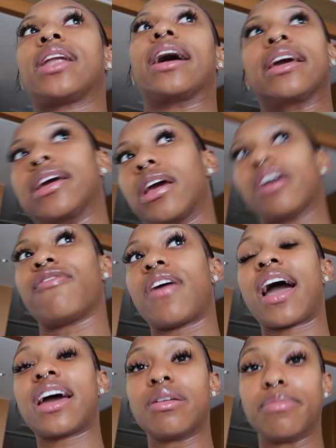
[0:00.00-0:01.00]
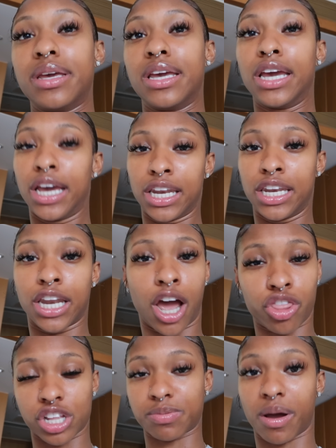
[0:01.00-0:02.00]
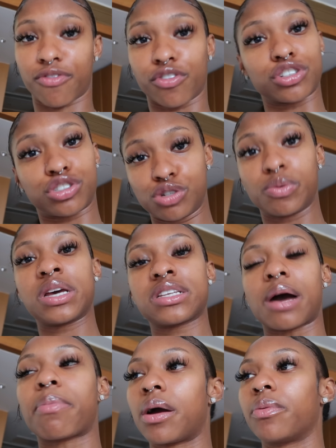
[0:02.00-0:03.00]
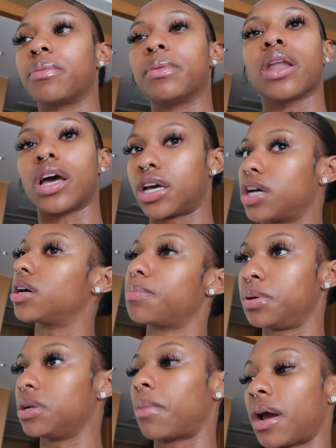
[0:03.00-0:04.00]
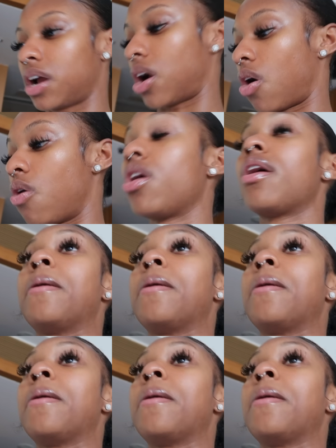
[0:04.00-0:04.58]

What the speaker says: Like, if I had to be in the other spot for 2 weeks, I probably would have been like pulling my hair out.